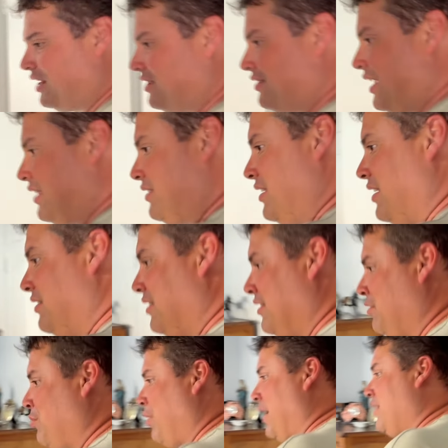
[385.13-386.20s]
is that this
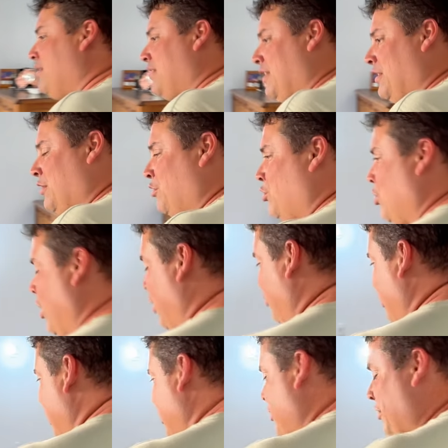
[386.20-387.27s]
is rented to a
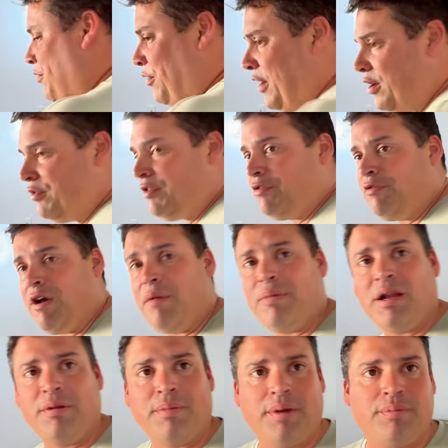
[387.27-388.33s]
really good friend of a
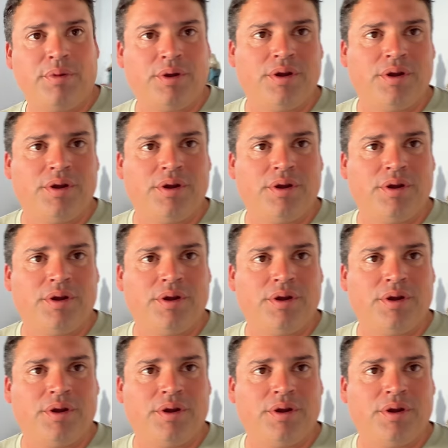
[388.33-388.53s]
family member.